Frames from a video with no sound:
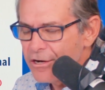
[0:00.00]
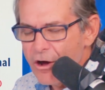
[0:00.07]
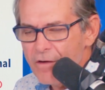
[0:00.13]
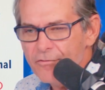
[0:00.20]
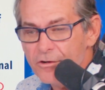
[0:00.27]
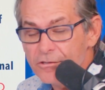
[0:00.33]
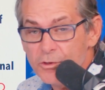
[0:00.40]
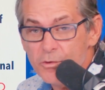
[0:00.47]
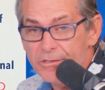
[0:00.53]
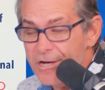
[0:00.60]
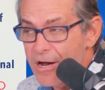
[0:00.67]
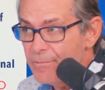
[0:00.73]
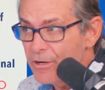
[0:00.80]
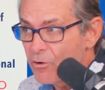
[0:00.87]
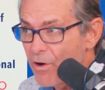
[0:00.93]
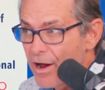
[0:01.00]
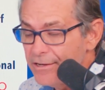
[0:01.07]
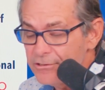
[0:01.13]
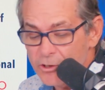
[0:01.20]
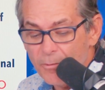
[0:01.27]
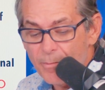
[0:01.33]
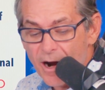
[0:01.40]
Governor to a
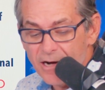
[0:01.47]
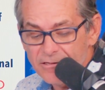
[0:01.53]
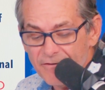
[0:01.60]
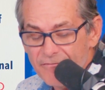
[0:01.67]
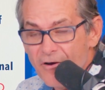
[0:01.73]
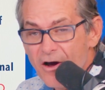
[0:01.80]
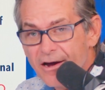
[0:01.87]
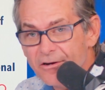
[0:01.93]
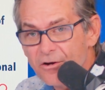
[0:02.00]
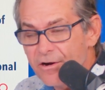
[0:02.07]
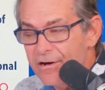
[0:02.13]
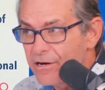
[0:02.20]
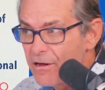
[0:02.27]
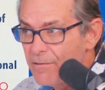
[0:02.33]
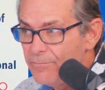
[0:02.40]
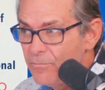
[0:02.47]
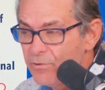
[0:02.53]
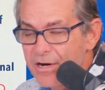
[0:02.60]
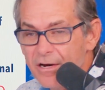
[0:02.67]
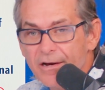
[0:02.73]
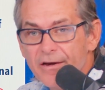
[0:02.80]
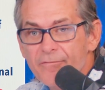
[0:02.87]
Democrat. Joe Biden's like, fuck it, you're going to come. We're
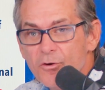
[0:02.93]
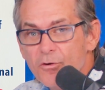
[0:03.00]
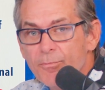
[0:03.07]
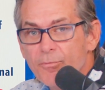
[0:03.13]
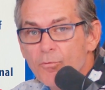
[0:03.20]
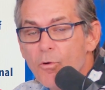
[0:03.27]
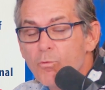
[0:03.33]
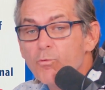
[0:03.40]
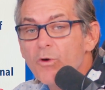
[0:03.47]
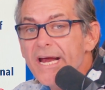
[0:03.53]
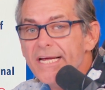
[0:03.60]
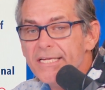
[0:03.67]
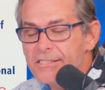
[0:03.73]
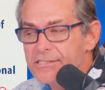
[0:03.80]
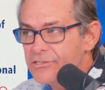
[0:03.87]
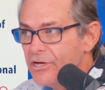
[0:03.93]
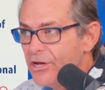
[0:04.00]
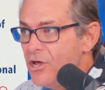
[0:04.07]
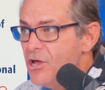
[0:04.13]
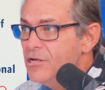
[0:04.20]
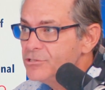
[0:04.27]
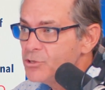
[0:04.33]
going to give you a raise.
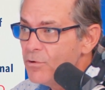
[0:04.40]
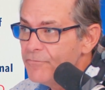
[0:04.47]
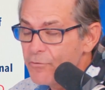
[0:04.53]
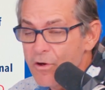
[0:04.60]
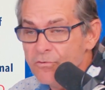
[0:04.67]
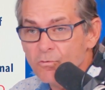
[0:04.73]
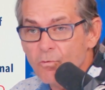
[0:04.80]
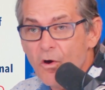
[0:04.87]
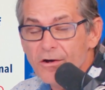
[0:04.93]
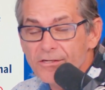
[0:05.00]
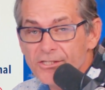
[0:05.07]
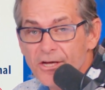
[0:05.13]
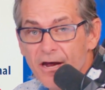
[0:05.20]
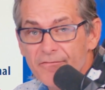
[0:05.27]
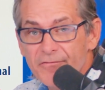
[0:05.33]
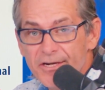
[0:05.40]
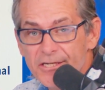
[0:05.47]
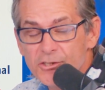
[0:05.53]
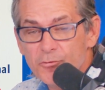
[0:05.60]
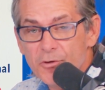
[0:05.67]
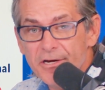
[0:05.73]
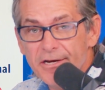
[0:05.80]
So if you're on the wrong side of
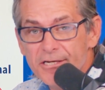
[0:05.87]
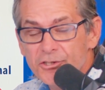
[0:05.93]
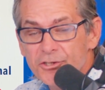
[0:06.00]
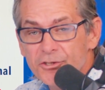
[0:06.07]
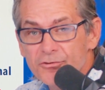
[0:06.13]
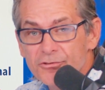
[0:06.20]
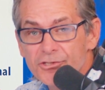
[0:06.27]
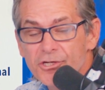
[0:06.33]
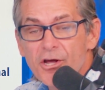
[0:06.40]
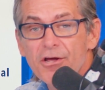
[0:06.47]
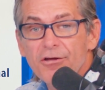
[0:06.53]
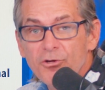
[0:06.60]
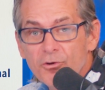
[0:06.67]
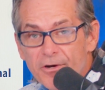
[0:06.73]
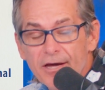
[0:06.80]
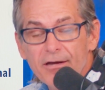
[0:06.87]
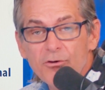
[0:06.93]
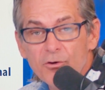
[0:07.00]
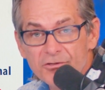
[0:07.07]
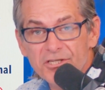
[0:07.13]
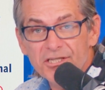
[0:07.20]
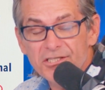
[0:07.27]
history and issues,
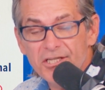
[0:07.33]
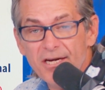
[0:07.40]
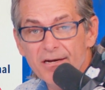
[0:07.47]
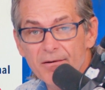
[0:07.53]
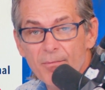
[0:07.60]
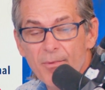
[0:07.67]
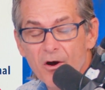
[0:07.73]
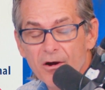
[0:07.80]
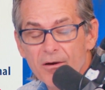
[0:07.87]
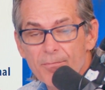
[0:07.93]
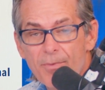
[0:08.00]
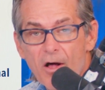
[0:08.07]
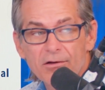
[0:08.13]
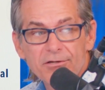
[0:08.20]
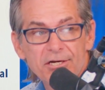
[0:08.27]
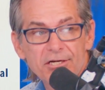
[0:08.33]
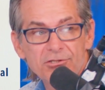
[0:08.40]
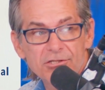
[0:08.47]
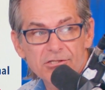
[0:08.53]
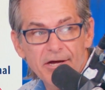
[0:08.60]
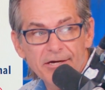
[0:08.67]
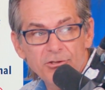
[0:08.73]
you succeed in American politics,
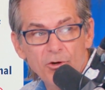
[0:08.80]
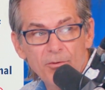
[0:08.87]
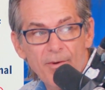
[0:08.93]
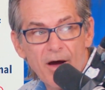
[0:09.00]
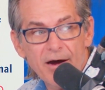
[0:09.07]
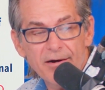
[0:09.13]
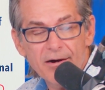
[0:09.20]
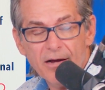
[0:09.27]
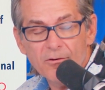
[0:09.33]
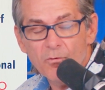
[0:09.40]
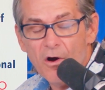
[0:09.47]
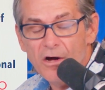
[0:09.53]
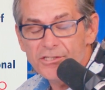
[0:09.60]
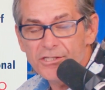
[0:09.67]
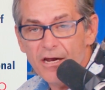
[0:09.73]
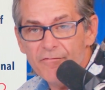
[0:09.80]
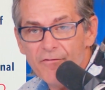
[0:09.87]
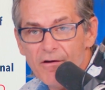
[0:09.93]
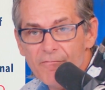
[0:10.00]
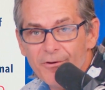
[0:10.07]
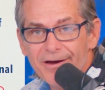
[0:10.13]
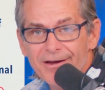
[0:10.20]
just like Joe Biden. On the wrong side of
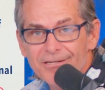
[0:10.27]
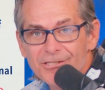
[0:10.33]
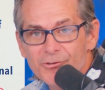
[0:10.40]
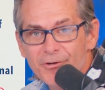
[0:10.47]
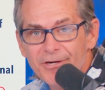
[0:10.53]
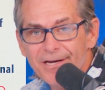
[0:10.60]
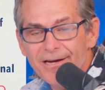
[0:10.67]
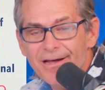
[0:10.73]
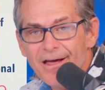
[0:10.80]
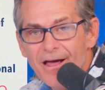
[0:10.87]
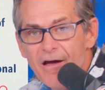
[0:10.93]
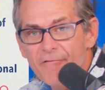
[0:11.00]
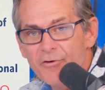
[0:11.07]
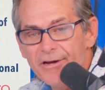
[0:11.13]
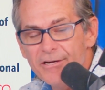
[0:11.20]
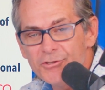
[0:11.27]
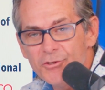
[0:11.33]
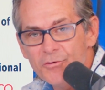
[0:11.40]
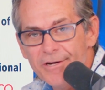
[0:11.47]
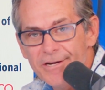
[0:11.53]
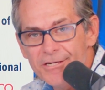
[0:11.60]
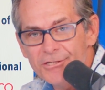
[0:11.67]
every
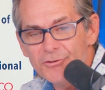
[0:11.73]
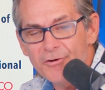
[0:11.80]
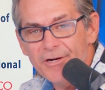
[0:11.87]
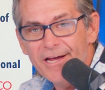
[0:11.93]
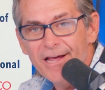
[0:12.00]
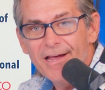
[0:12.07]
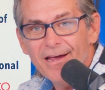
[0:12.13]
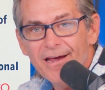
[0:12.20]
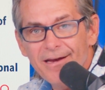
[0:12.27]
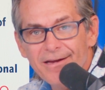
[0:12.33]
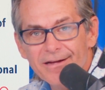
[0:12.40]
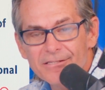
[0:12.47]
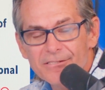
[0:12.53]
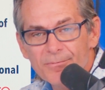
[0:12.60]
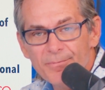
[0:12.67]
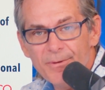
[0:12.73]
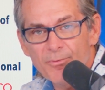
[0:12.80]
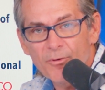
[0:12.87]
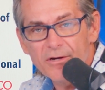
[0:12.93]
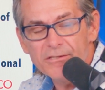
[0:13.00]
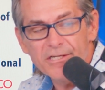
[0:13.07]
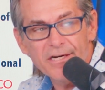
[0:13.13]
issue in history, and he gets to be
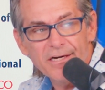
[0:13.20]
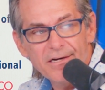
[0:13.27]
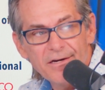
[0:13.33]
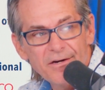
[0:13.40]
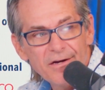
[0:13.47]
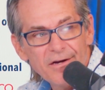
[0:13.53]
president.